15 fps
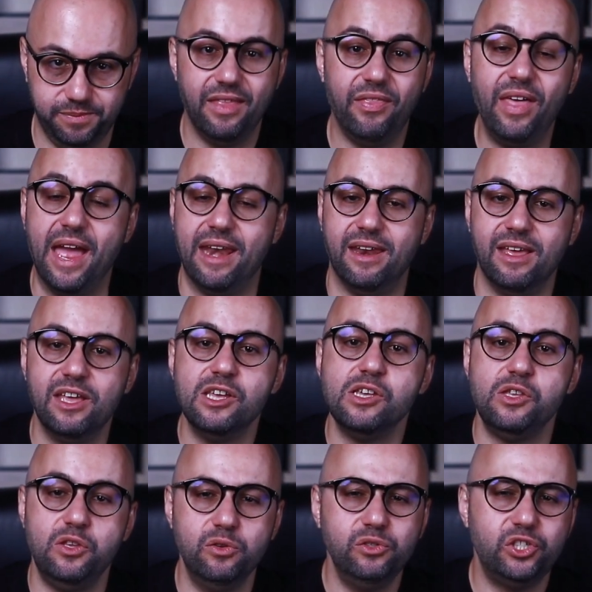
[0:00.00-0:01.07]
Then
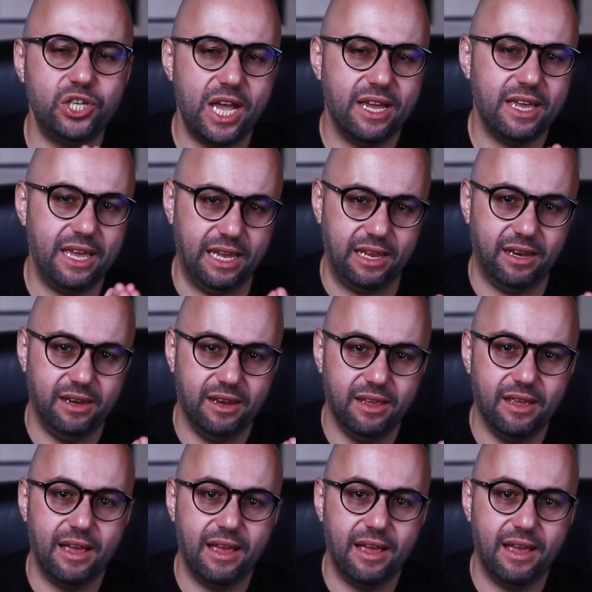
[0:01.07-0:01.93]
you check in,